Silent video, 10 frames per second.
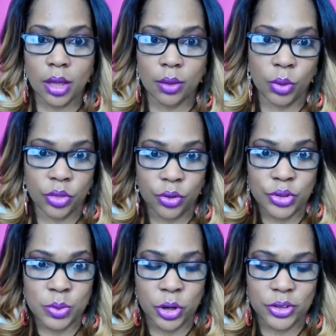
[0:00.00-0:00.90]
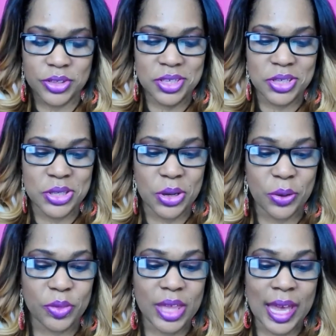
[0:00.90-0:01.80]
With your smarts.
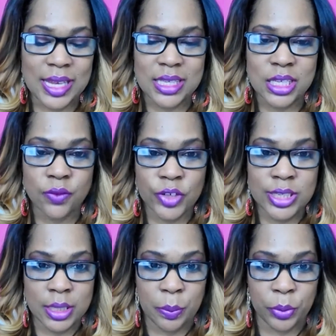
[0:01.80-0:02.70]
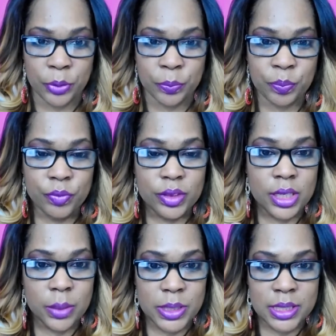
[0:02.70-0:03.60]
So the S is for simple.
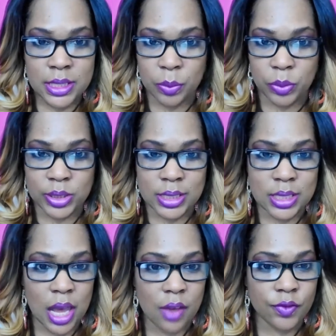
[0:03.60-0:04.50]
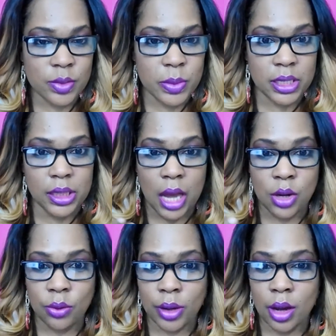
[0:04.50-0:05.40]
Keep it simple. It doesn't have to be a lot
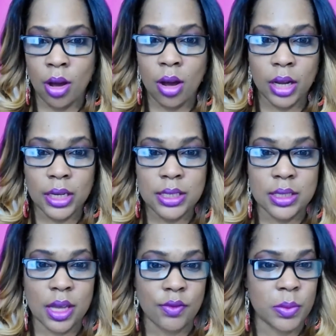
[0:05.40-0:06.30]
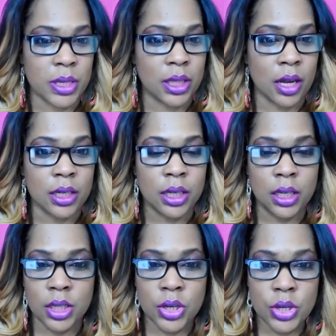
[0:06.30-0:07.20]
going on. It doesn't have to be a lot of
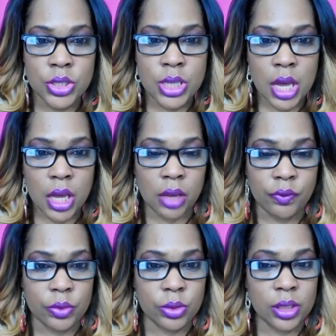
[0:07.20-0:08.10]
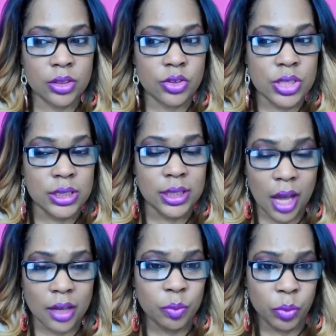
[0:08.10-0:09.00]
colors. If you look, there's a
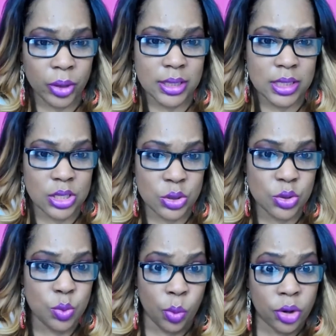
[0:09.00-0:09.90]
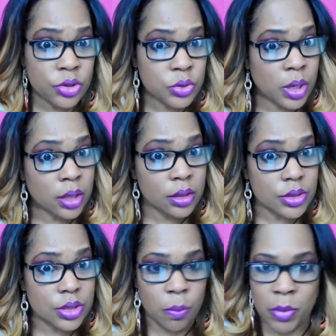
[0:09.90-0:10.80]
lot of brands that use one or two colors,
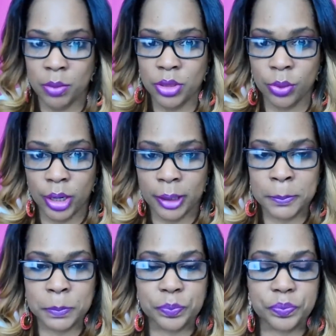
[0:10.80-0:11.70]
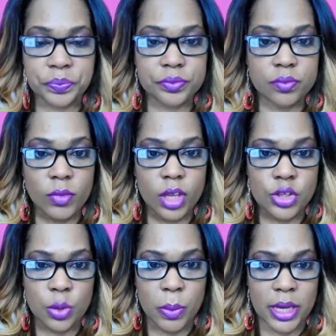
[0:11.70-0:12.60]
maybe three.
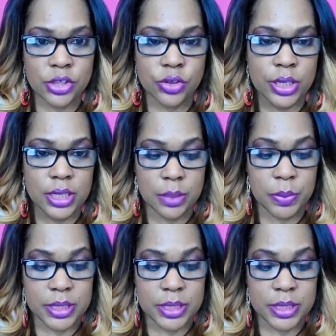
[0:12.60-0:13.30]
So make sure and keep it